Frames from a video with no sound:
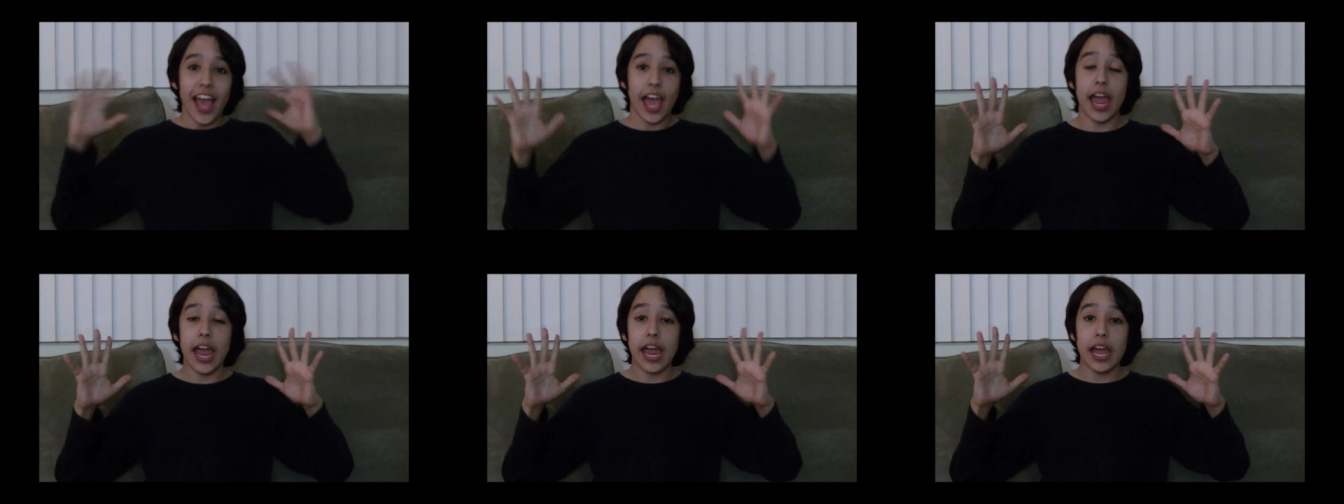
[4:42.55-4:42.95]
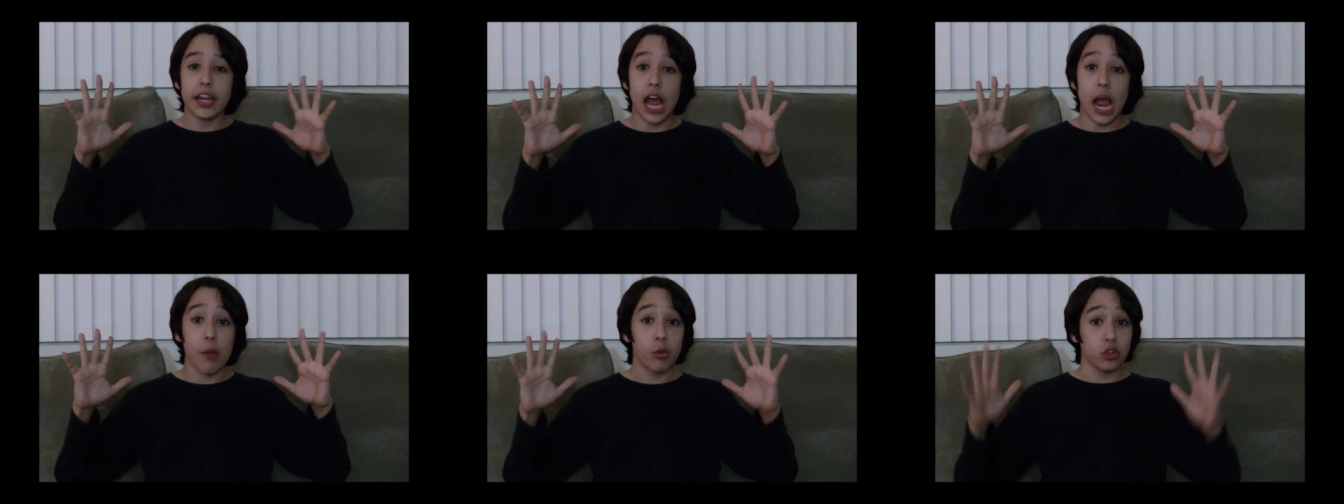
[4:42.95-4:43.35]
And
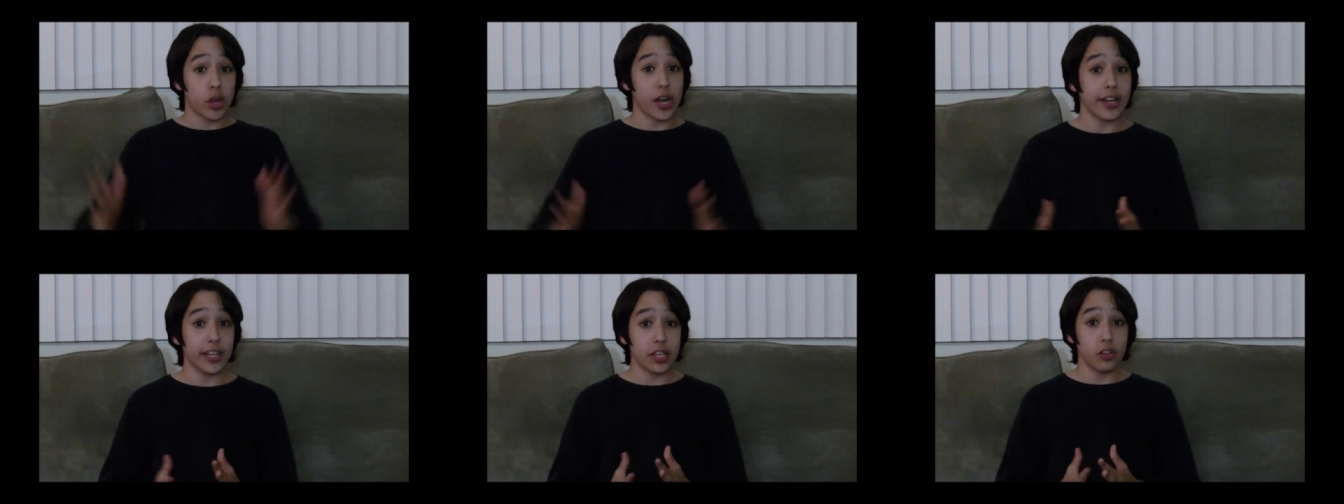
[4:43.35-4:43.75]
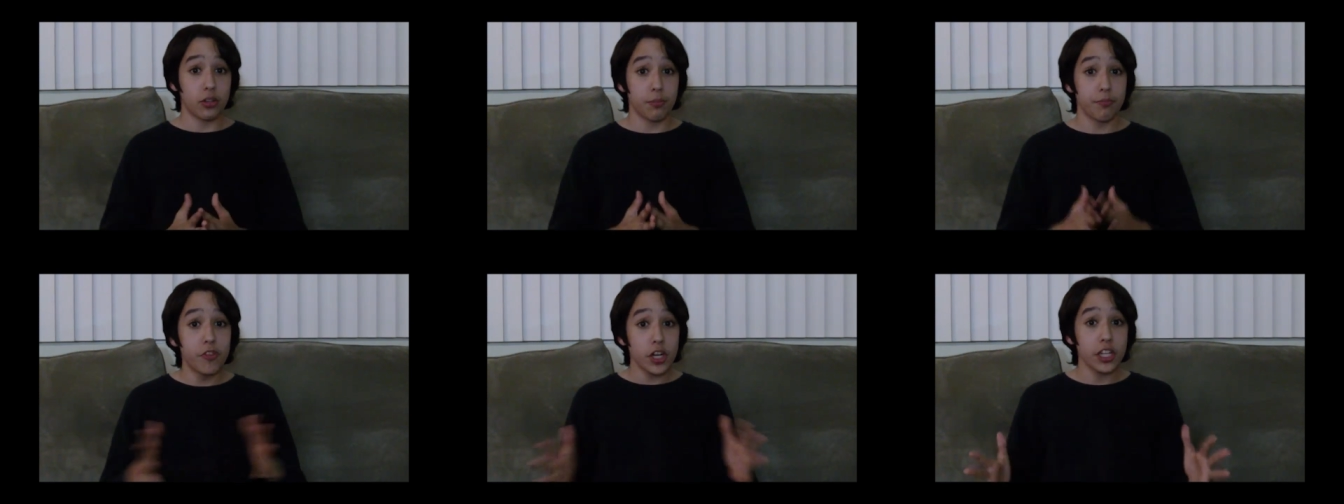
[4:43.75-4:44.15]
I will try to get you some
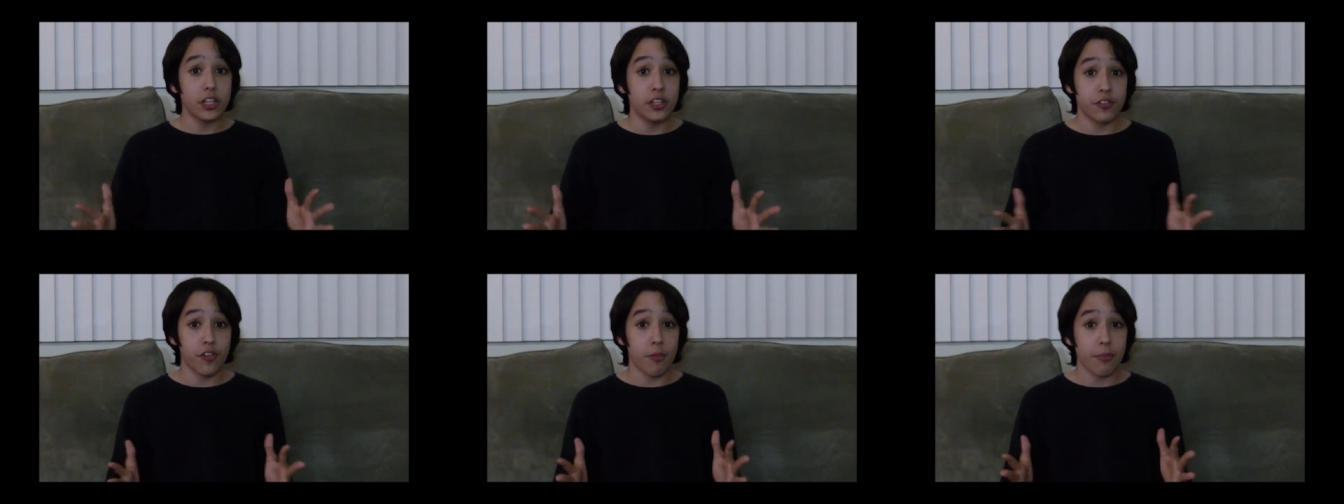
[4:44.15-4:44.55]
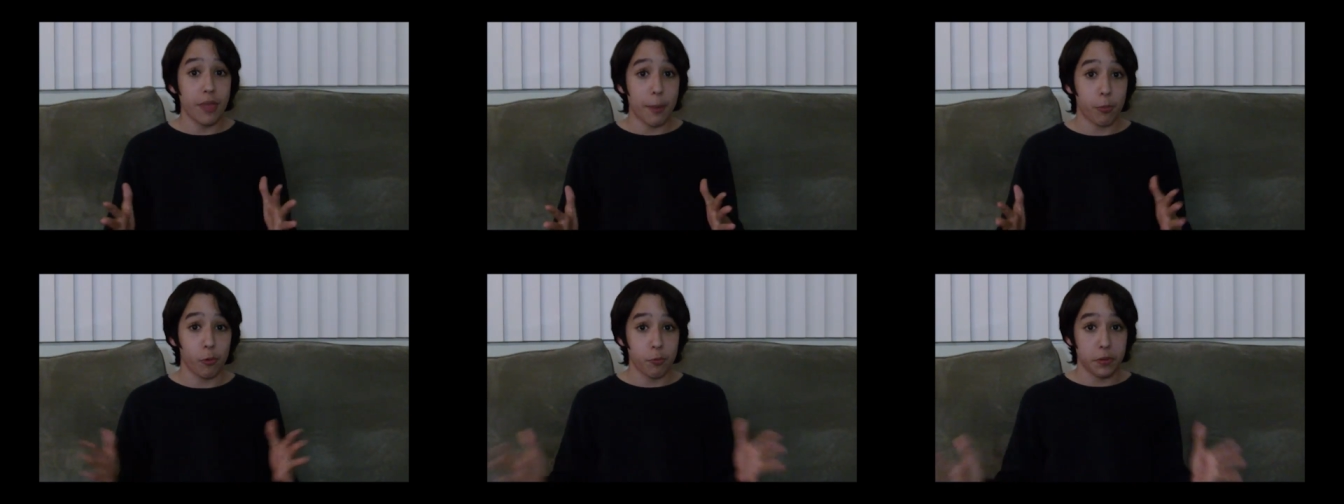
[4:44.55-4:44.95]
footage from
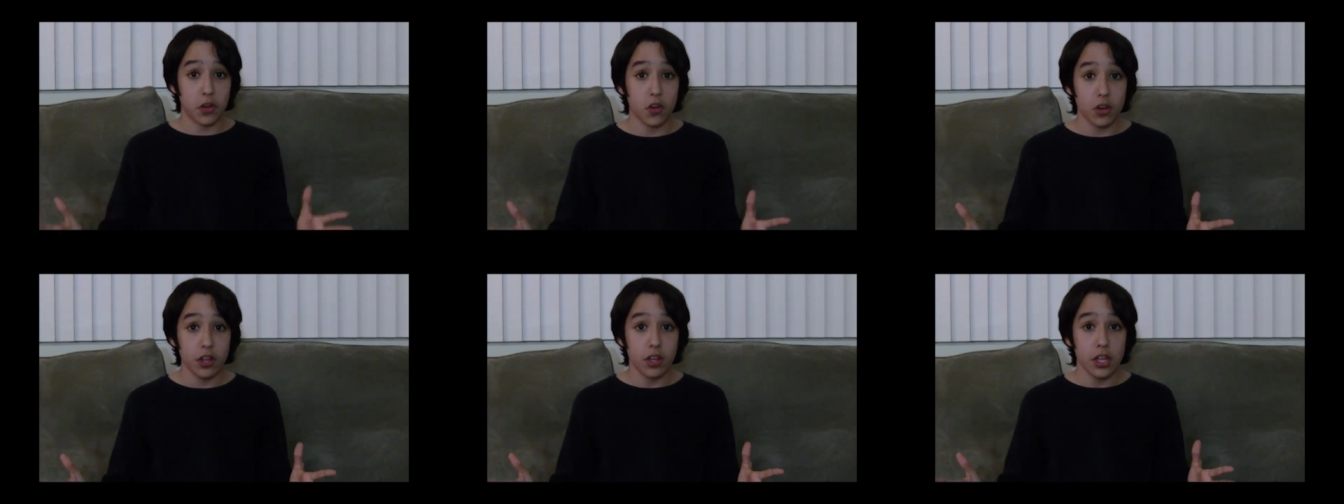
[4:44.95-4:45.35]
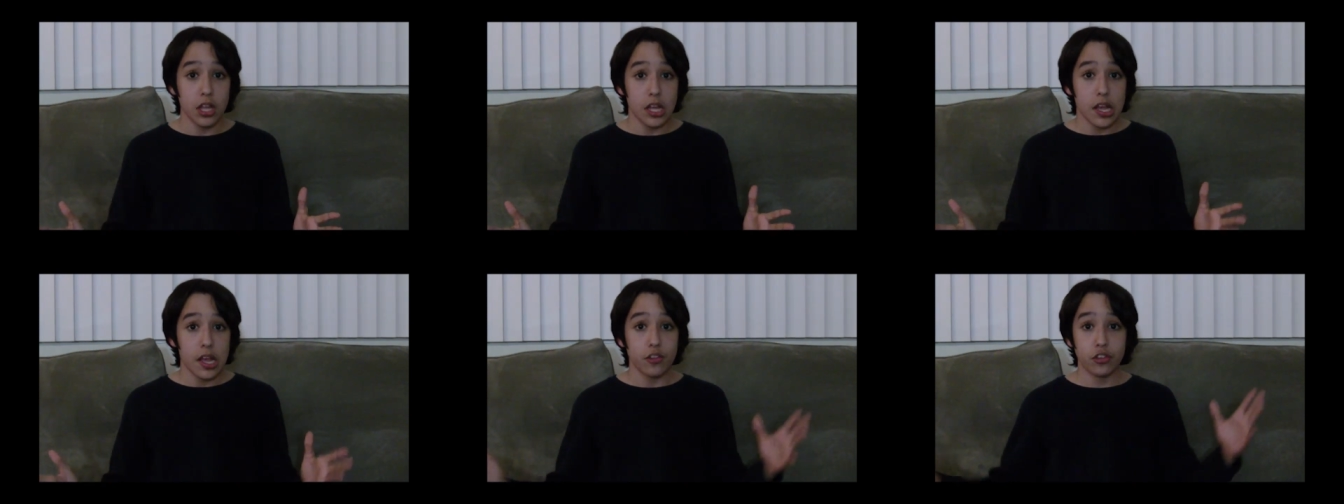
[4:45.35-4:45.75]
that premiere,
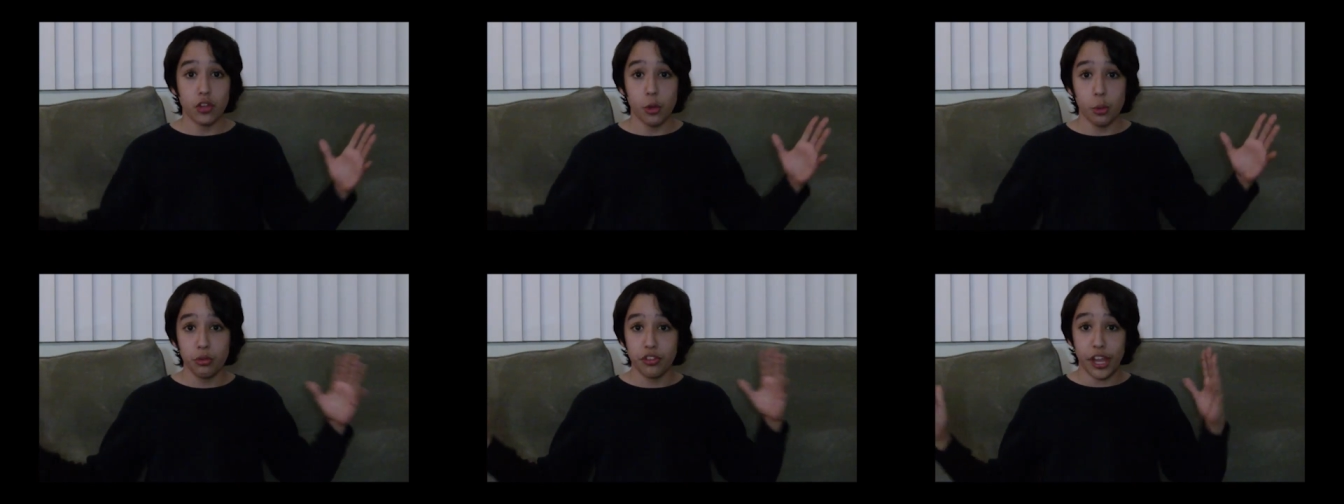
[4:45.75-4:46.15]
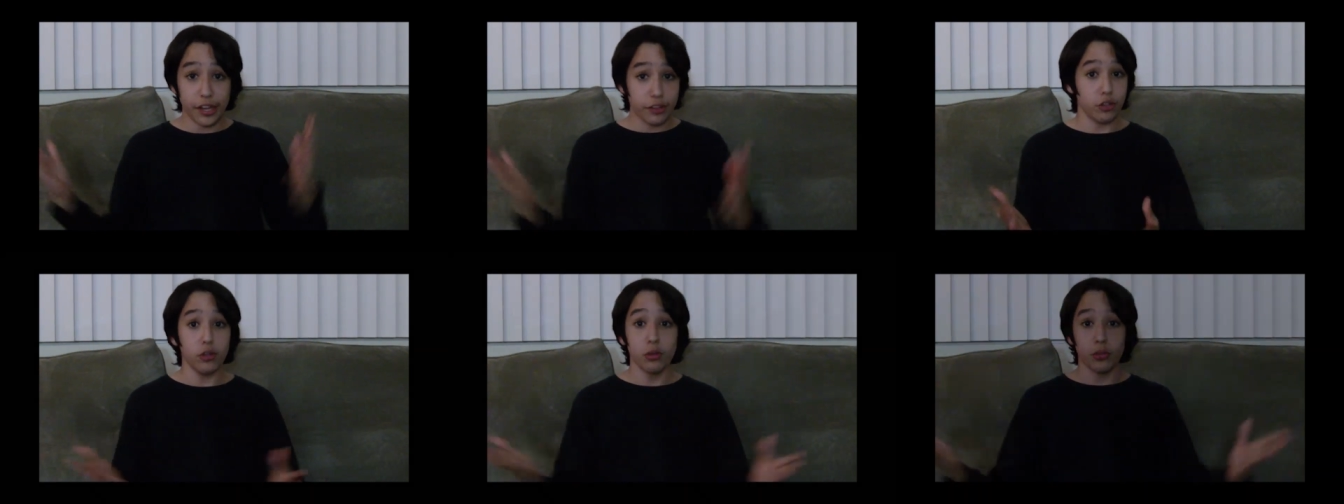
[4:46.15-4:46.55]
so stay
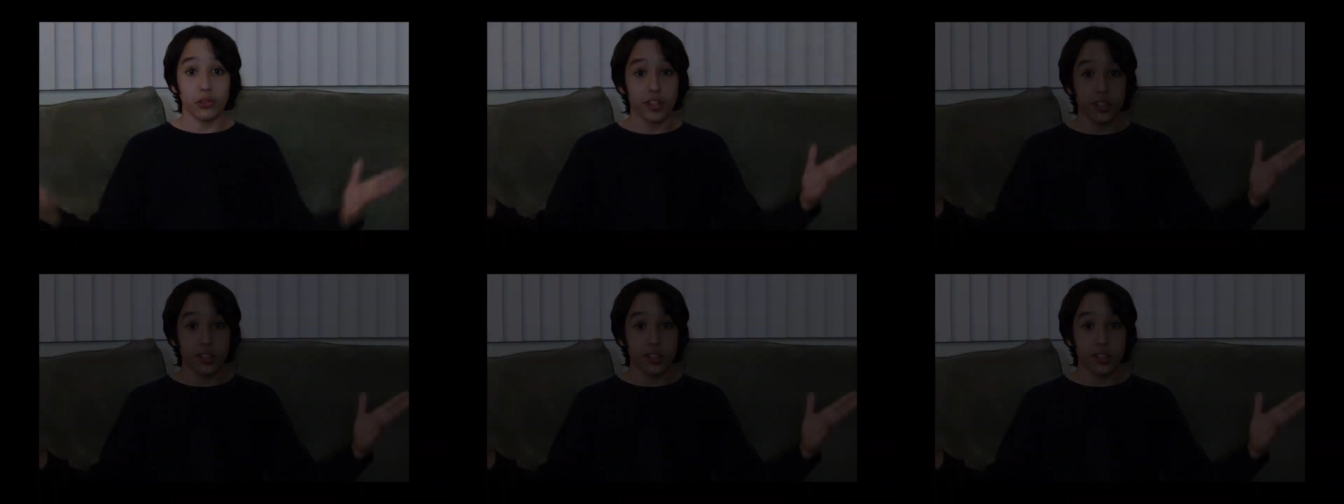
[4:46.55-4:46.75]
tuned.